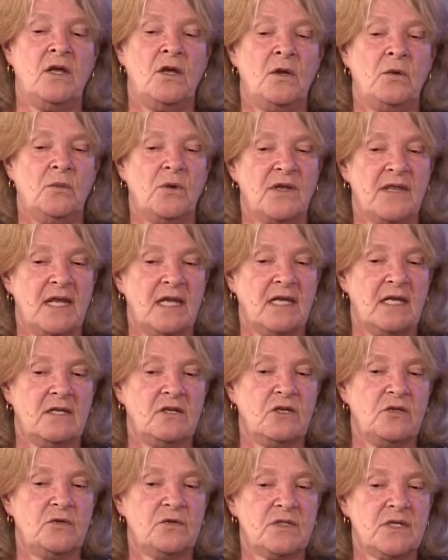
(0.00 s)
where they can
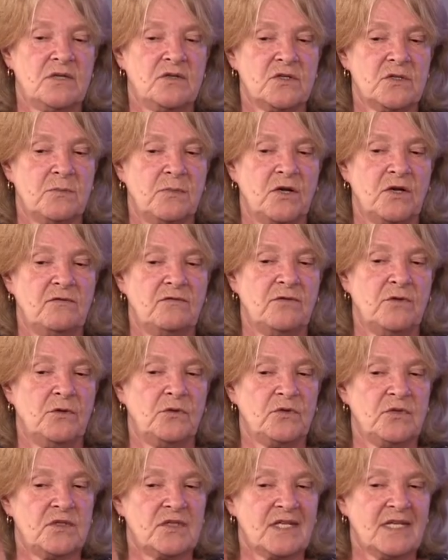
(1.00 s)
use their
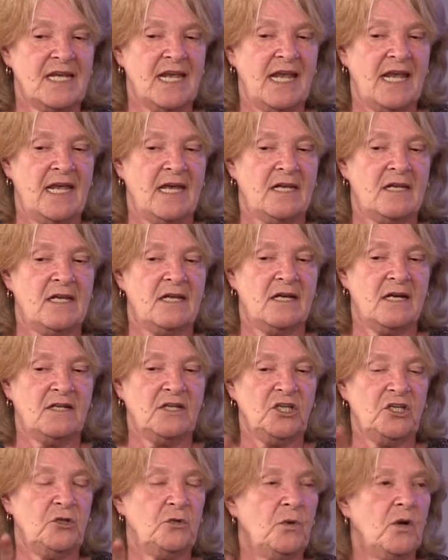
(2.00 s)
smartphone, scan a
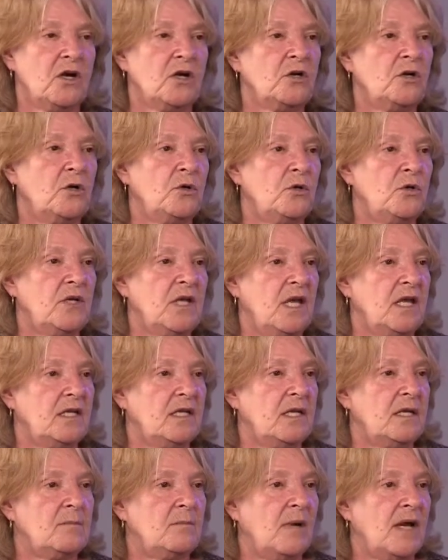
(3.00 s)
QR code, and
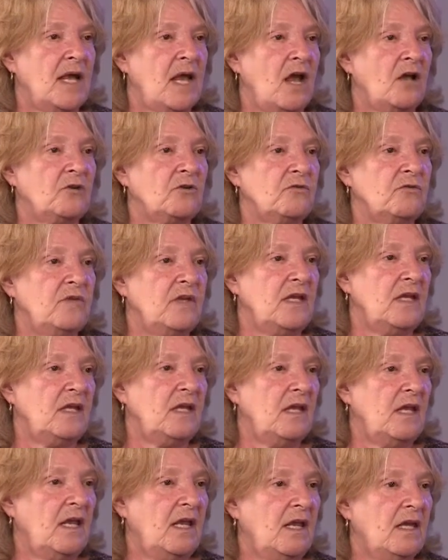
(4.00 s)
get a biography
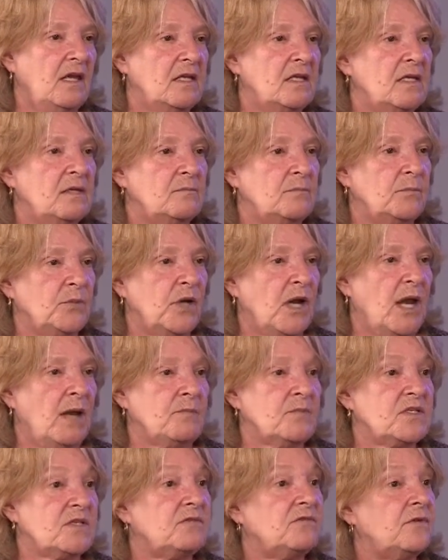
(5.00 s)
and
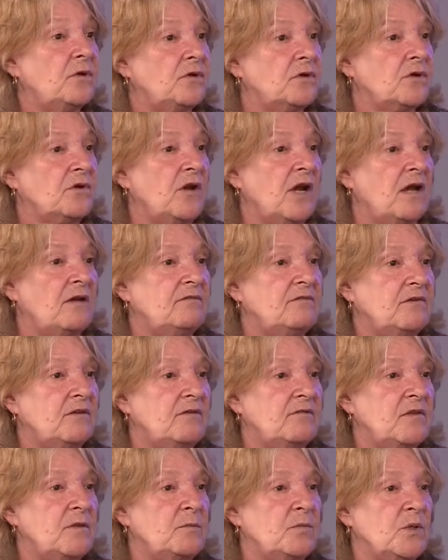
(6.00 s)
perhaps a photograph
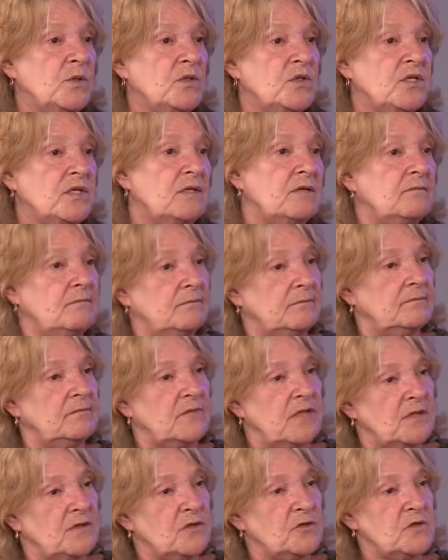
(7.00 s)
of the person
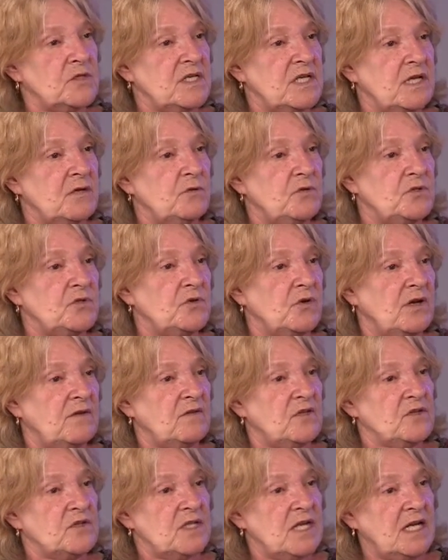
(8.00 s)
that whose grave they're
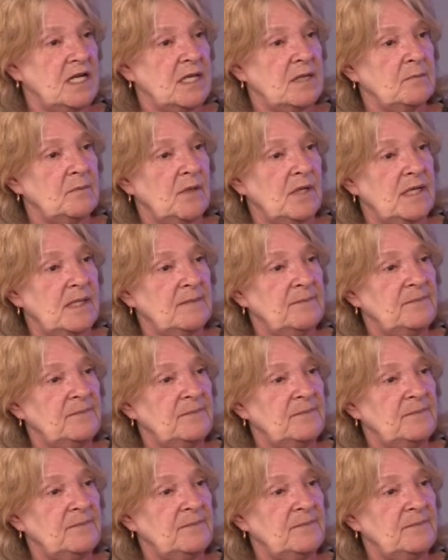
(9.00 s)
standing by.